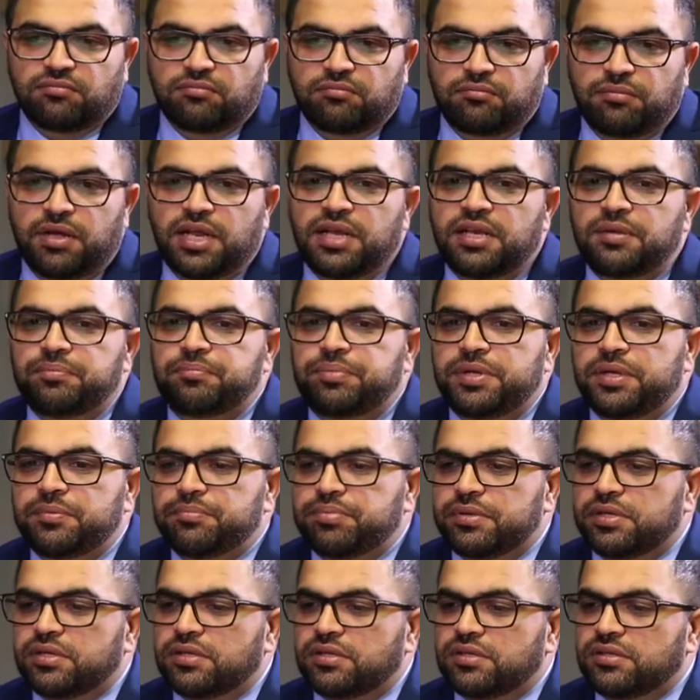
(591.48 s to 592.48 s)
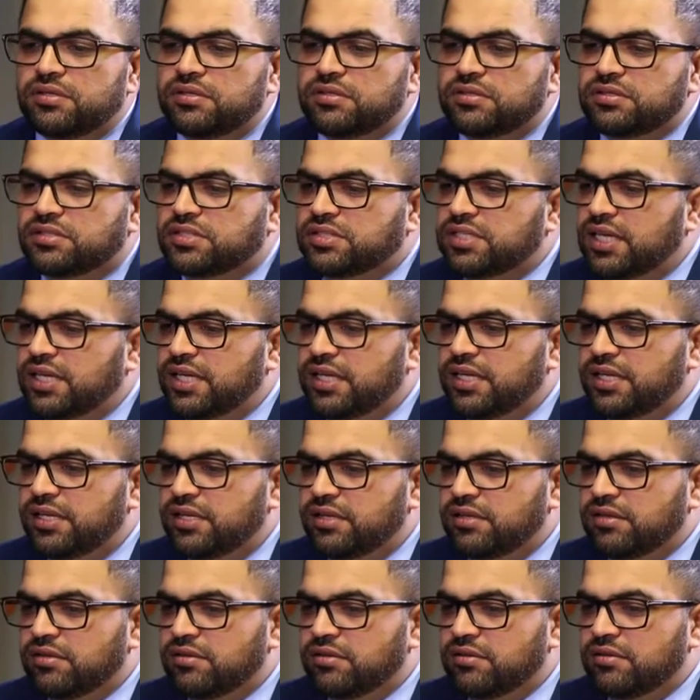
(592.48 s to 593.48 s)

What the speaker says: Many people say